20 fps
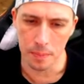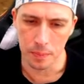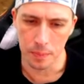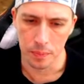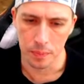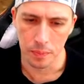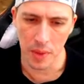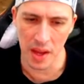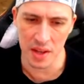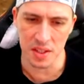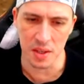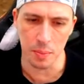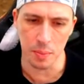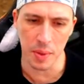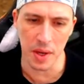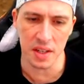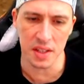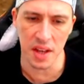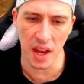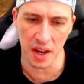That's a
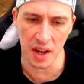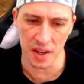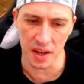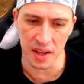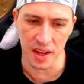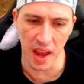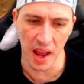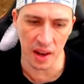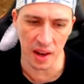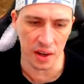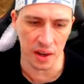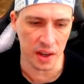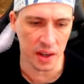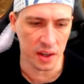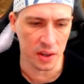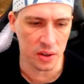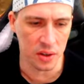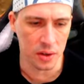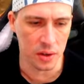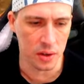big technicality,
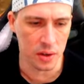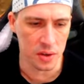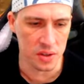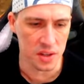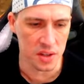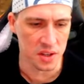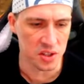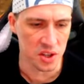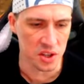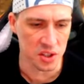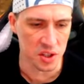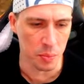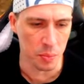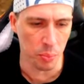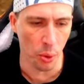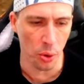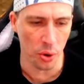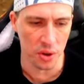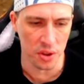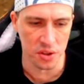because it's just a
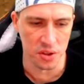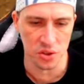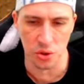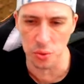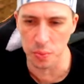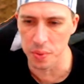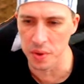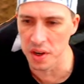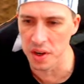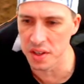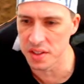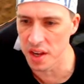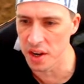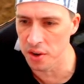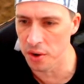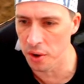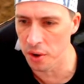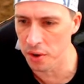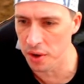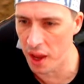port of the Super
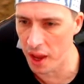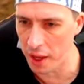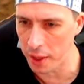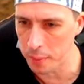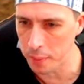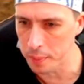Nintendo game.